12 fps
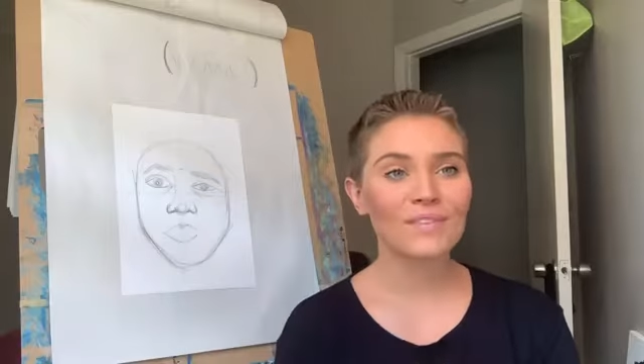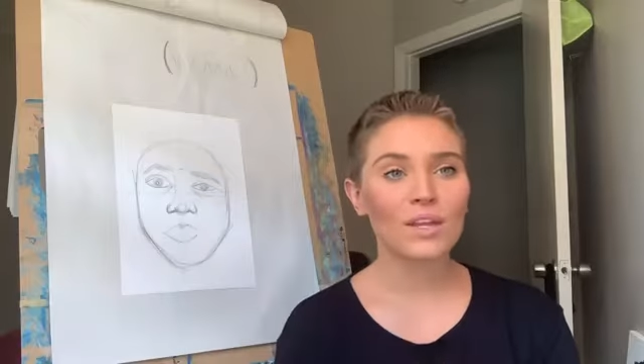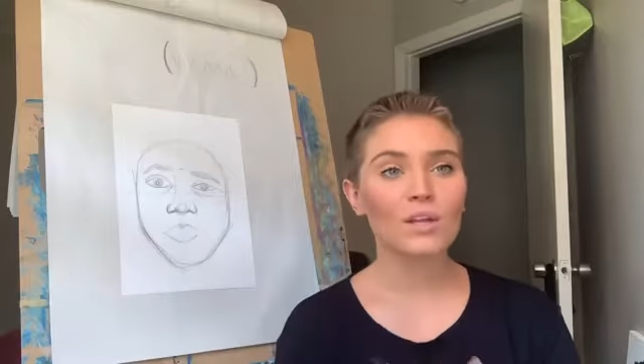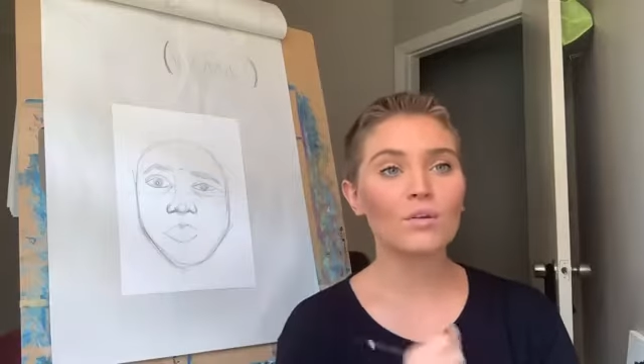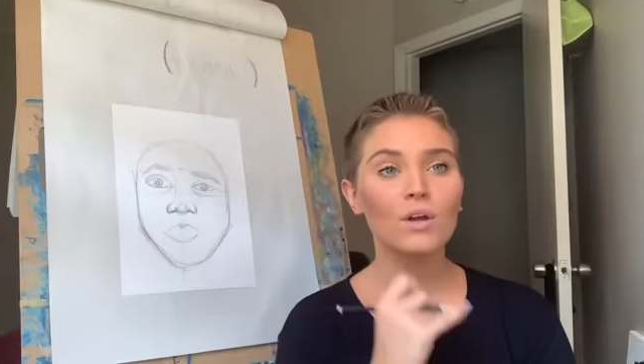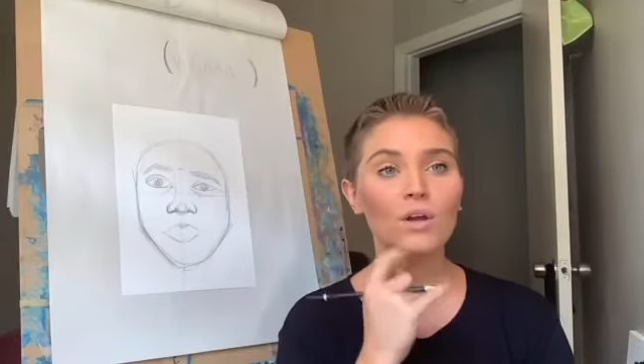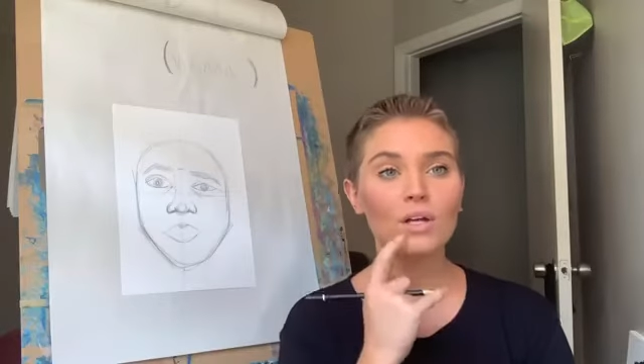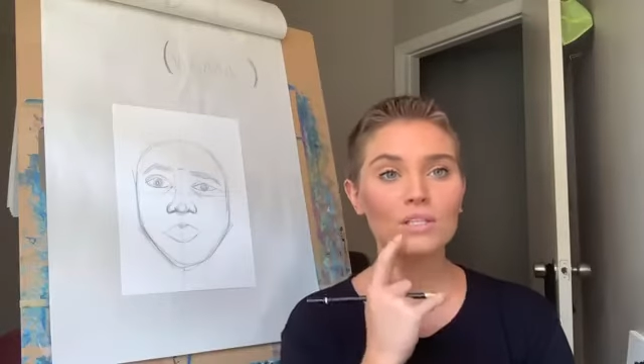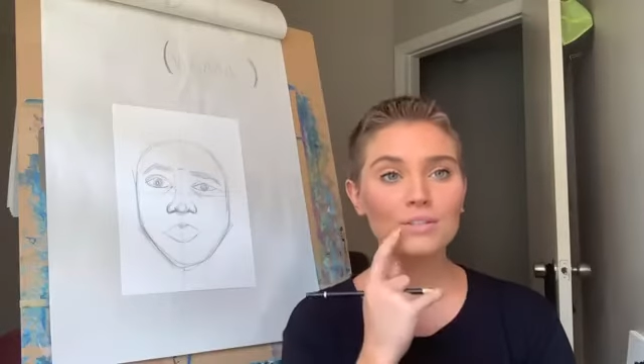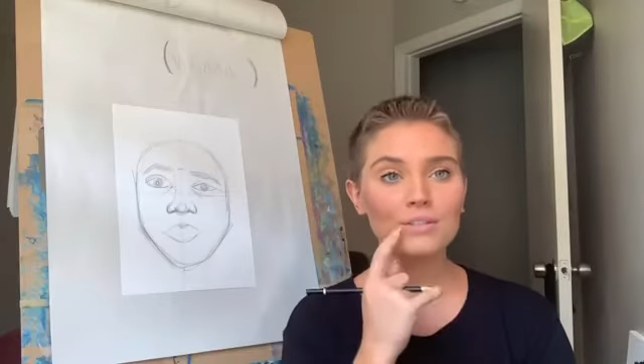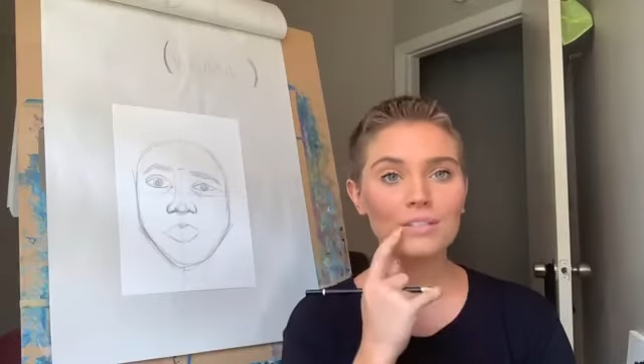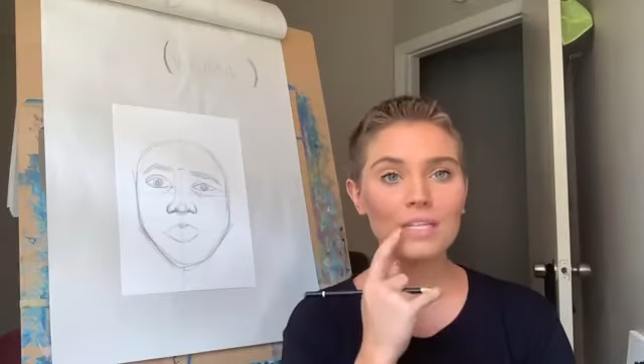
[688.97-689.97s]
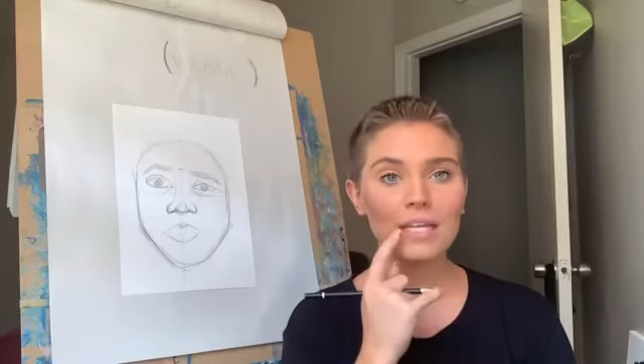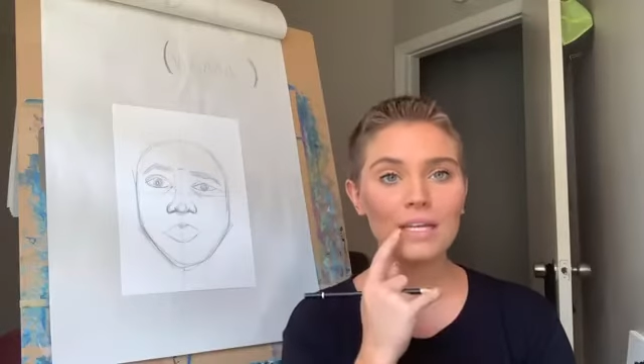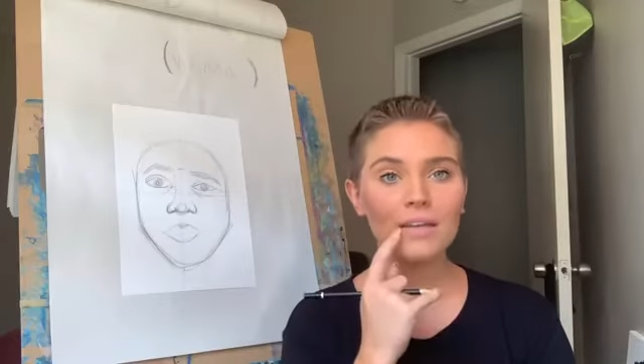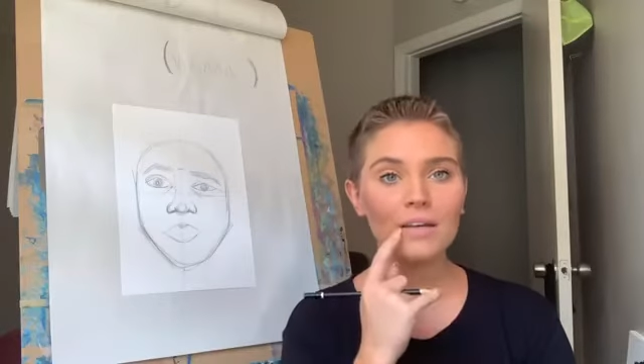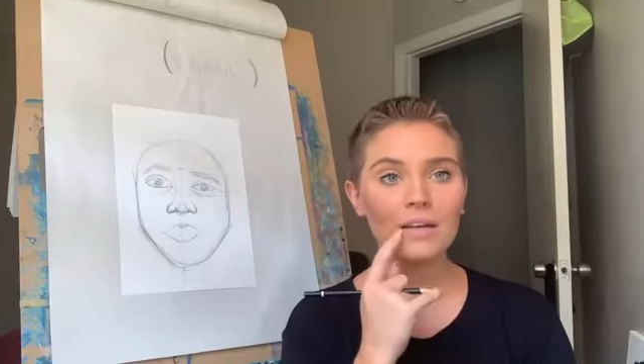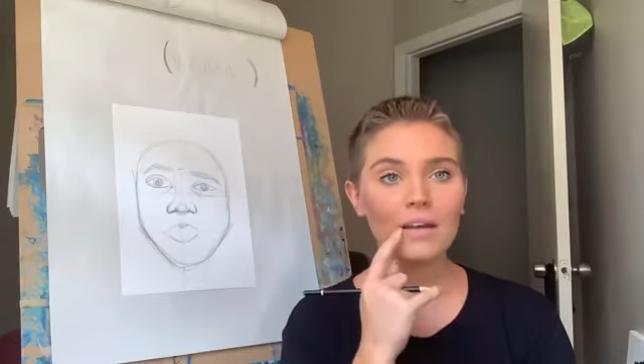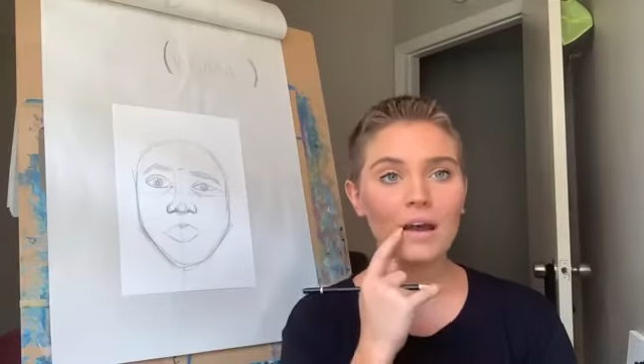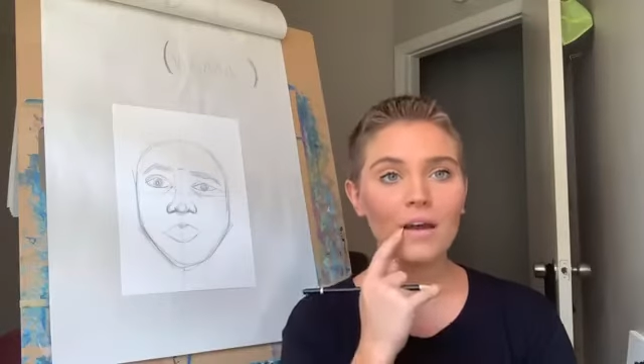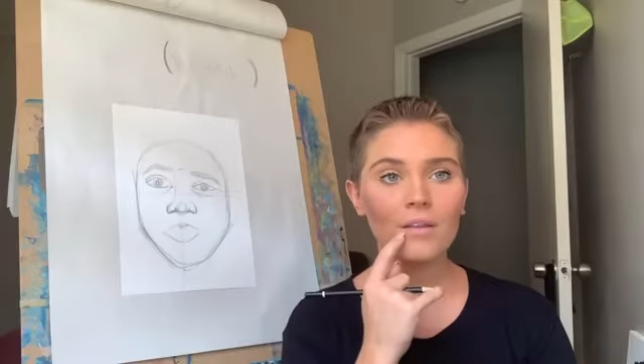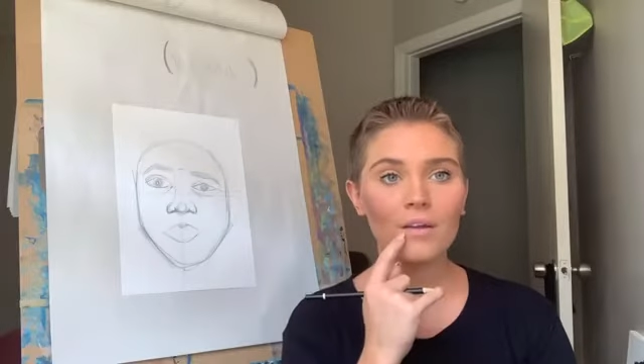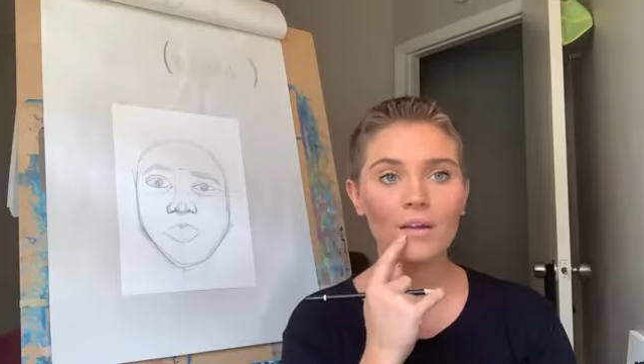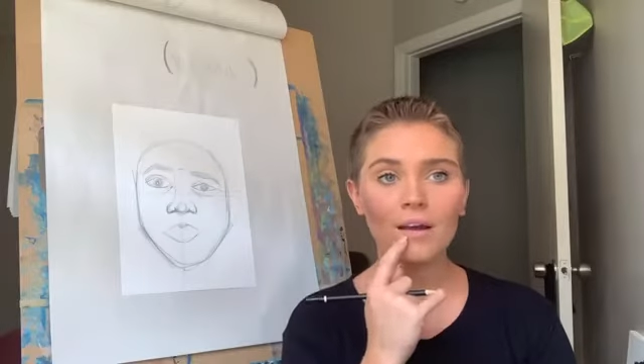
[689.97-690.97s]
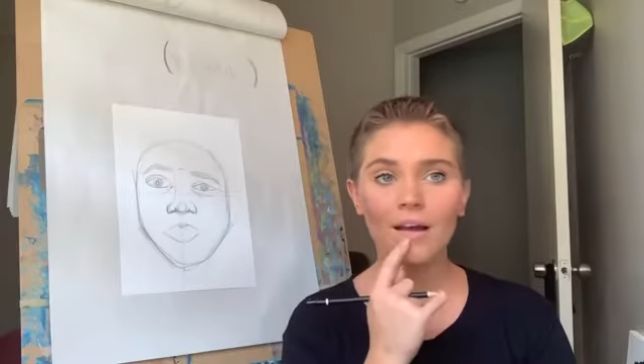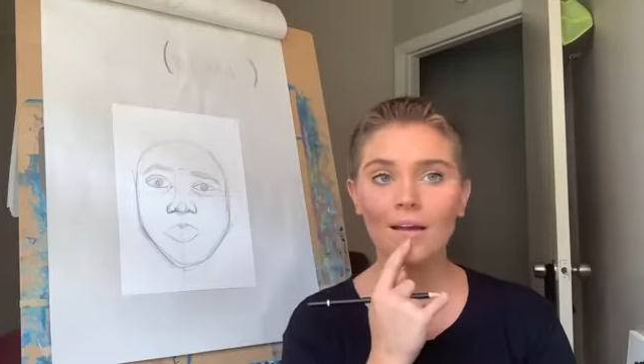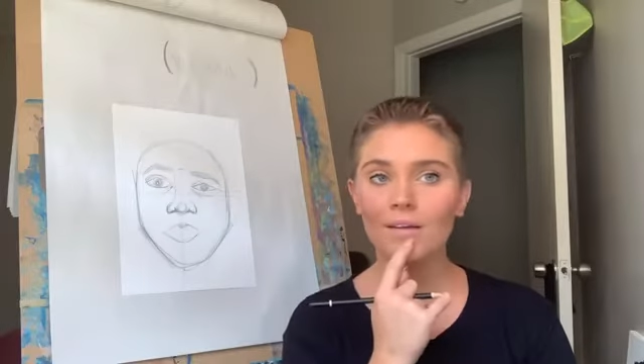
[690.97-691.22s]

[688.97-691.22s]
You can also see how that kind